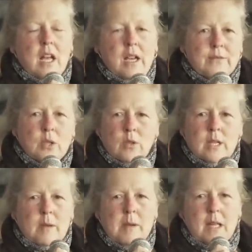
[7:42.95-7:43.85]
I love
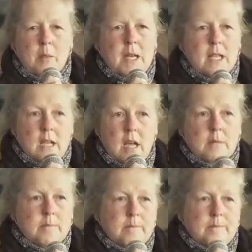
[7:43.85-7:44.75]
talking about the place. I
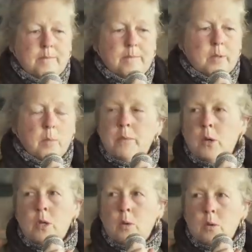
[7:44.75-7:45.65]
could bore you